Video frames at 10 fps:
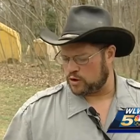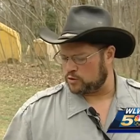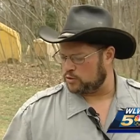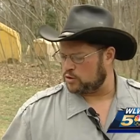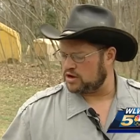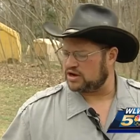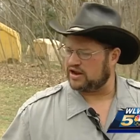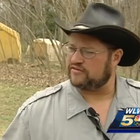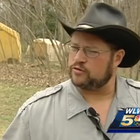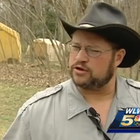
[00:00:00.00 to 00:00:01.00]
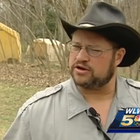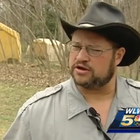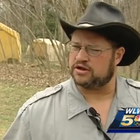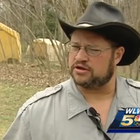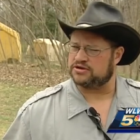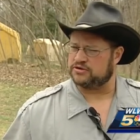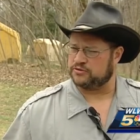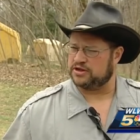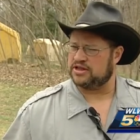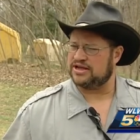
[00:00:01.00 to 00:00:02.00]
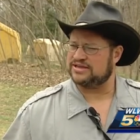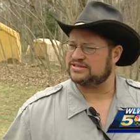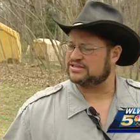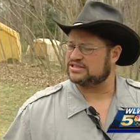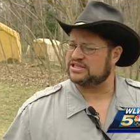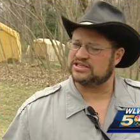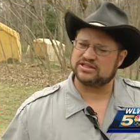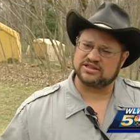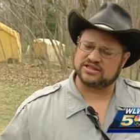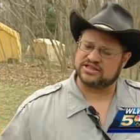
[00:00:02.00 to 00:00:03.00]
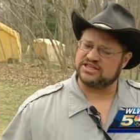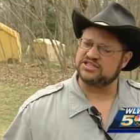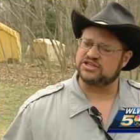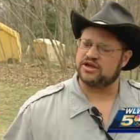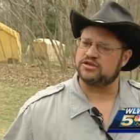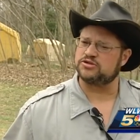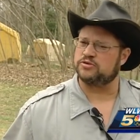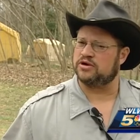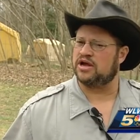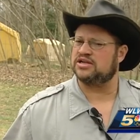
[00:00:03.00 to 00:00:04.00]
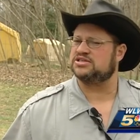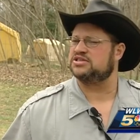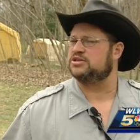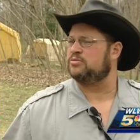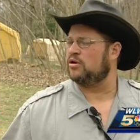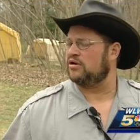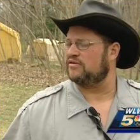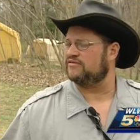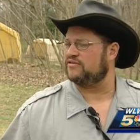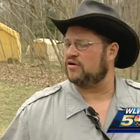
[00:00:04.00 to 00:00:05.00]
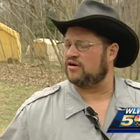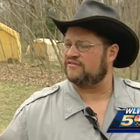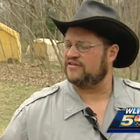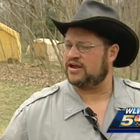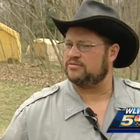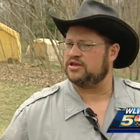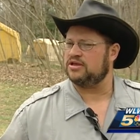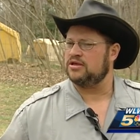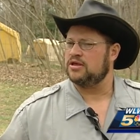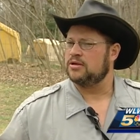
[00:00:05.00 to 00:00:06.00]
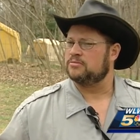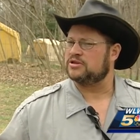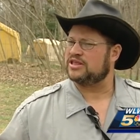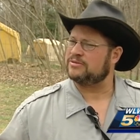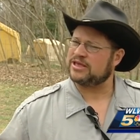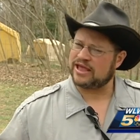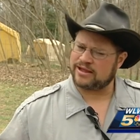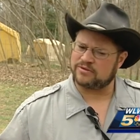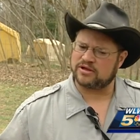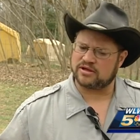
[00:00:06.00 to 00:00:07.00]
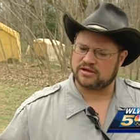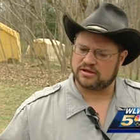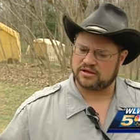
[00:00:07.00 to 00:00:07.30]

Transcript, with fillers: What we want everyone to, to realize is that, that these goats were not just a part of our family, but they became a,